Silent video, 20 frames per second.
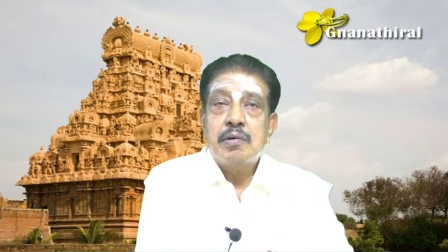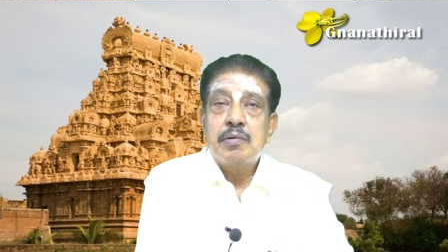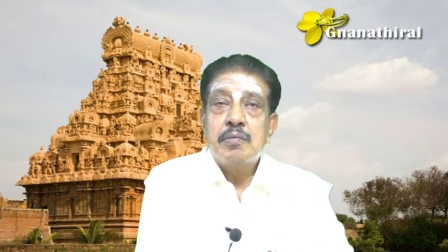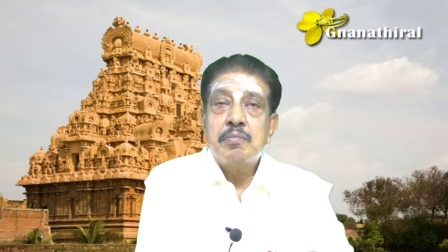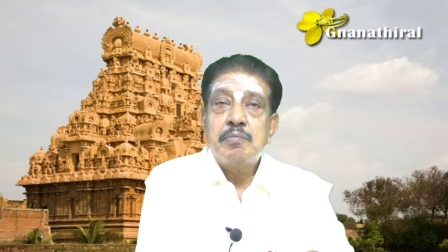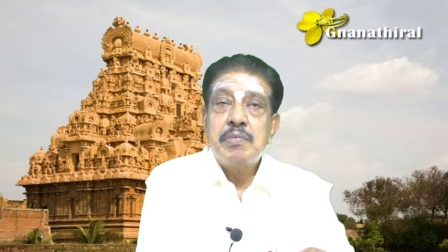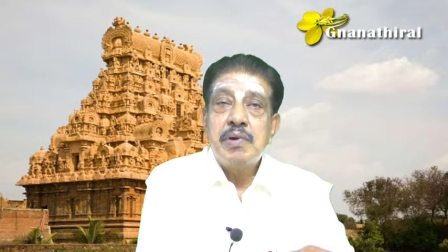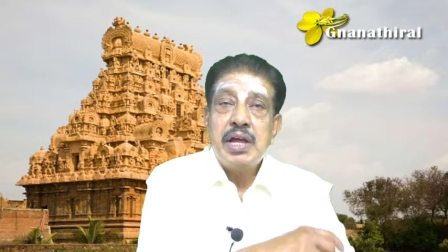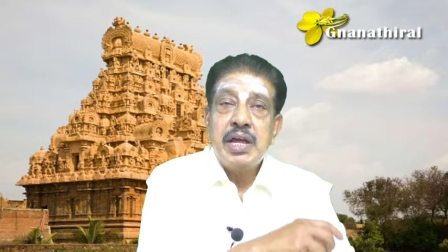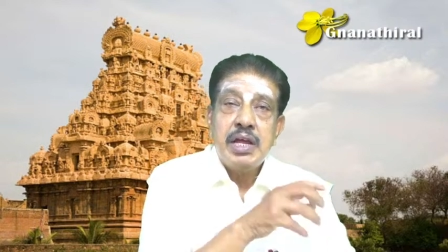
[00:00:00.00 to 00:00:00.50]

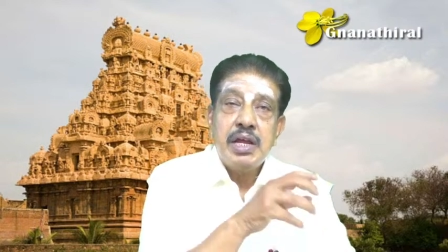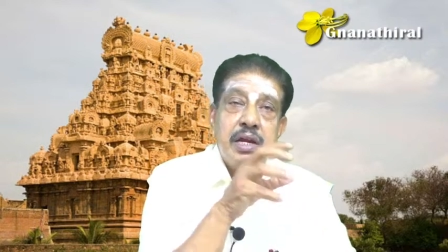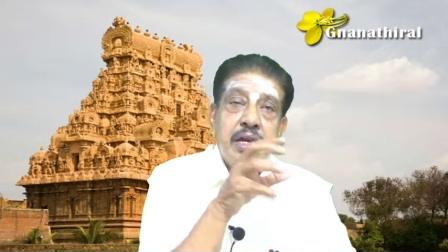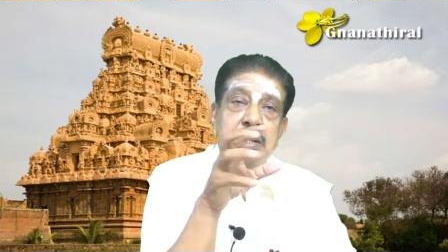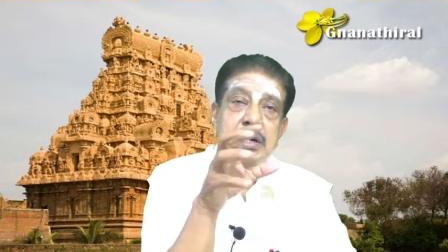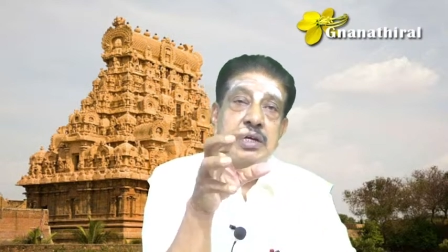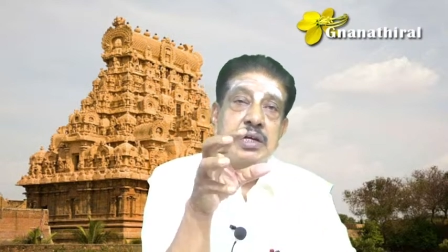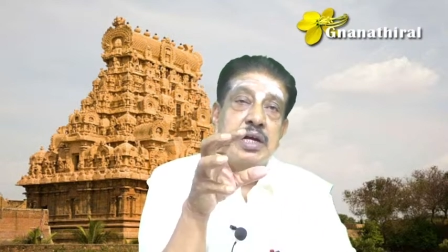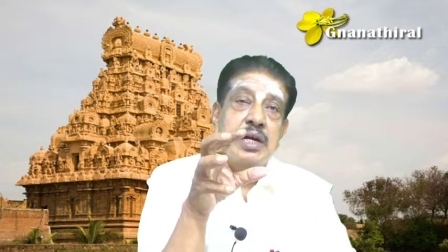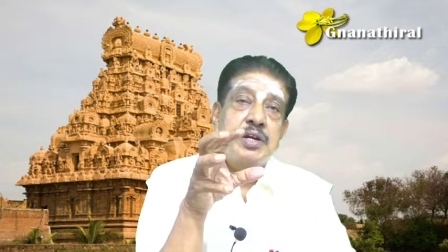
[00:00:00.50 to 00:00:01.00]
main
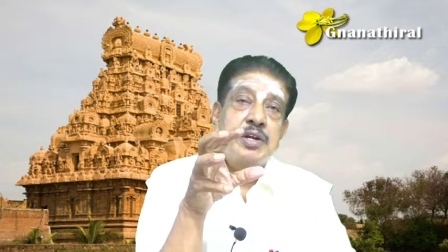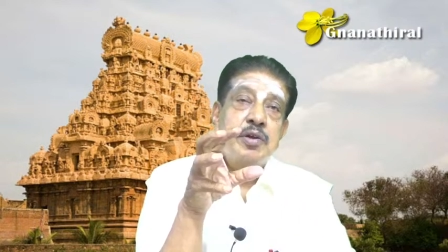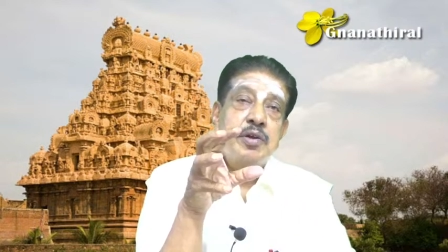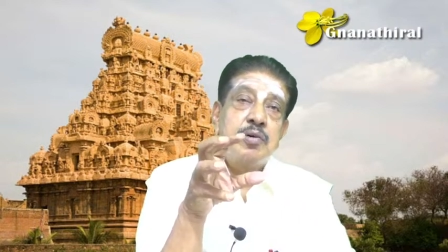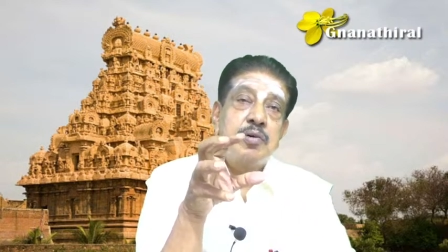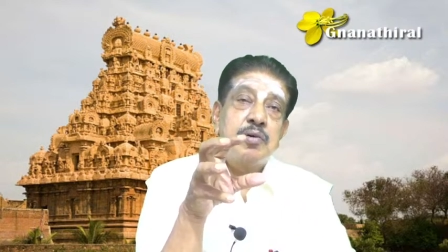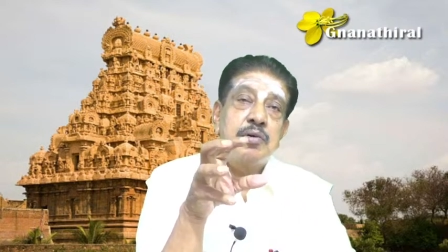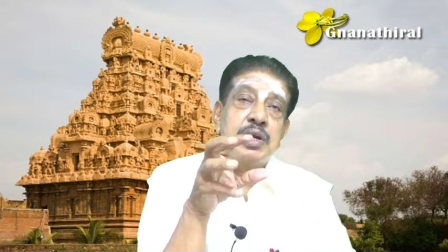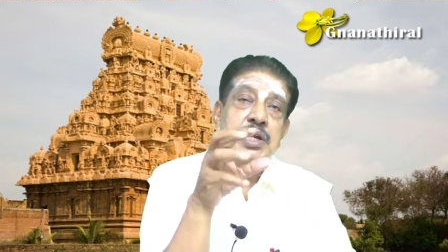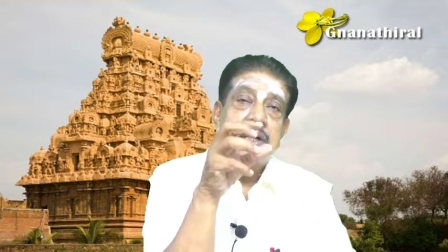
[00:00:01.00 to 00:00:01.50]

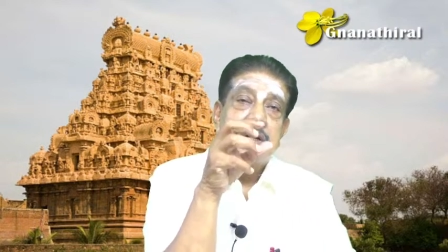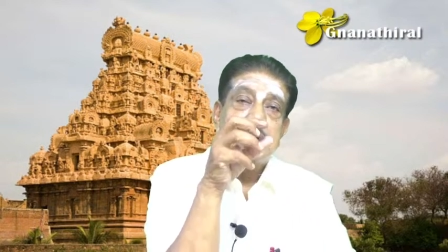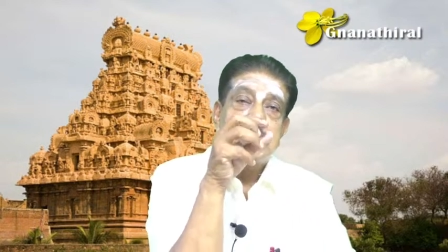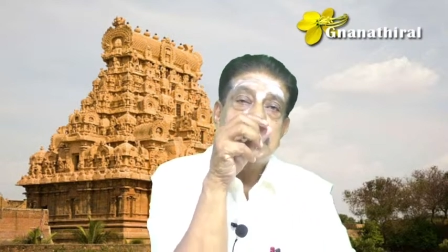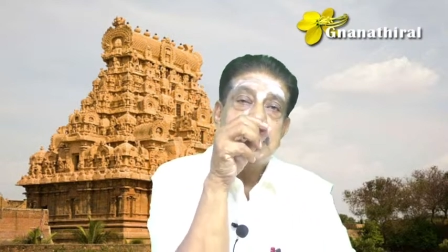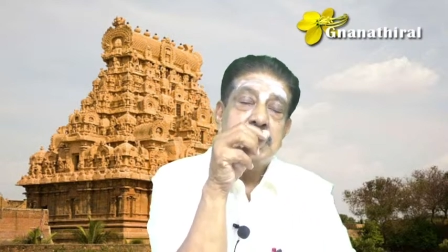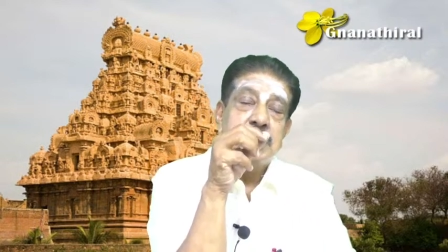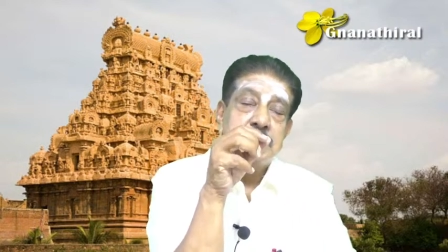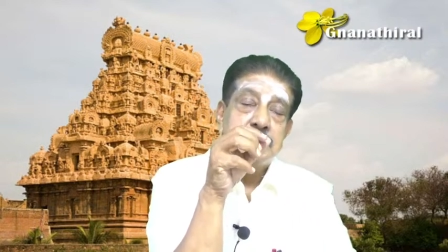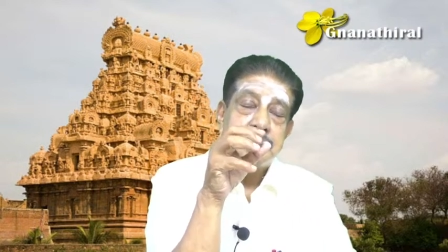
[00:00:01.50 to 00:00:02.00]

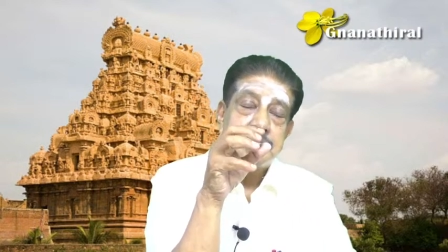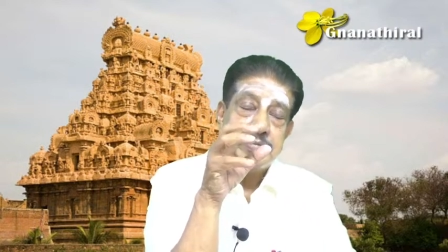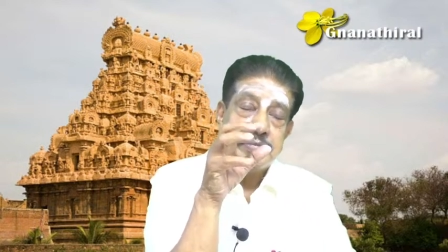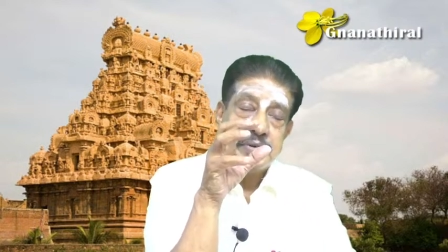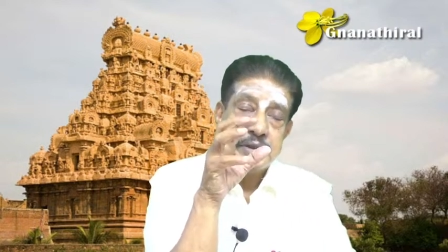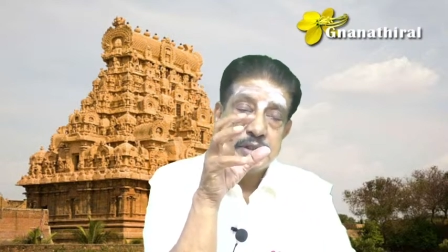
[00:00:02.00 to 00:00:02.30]
the